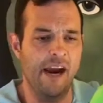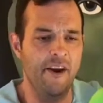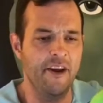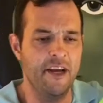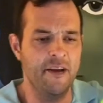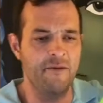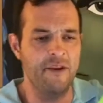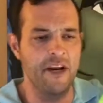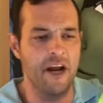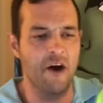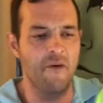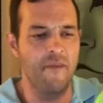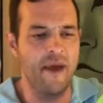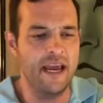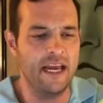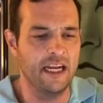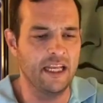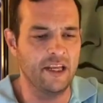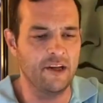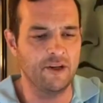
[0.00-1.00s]
You can, make
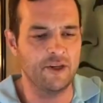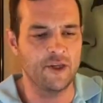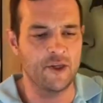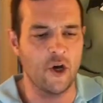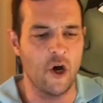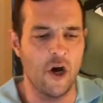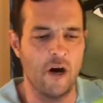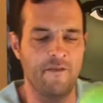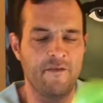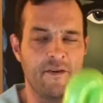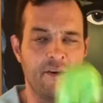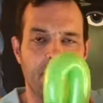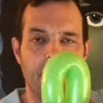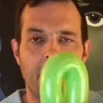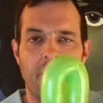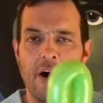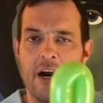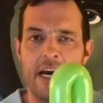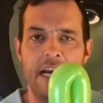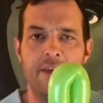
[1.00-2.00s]
it a little softer,
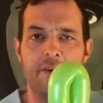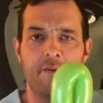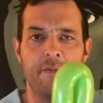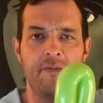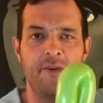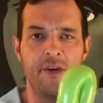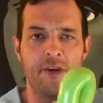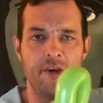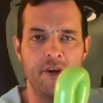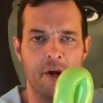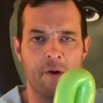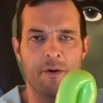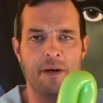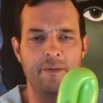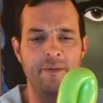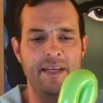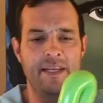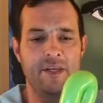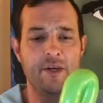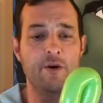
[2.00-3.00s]
hard, either you don't want
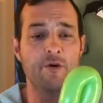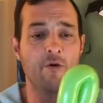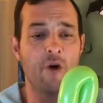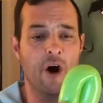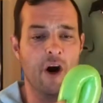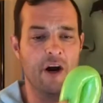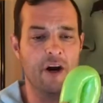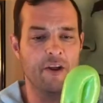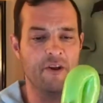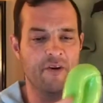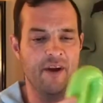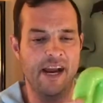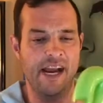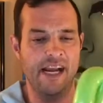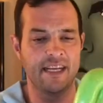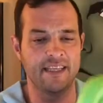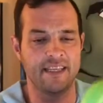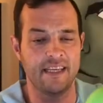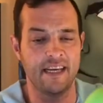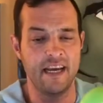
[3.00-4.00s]
to be too hard with your
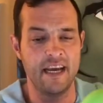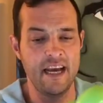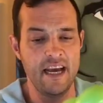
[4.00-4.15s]
hands.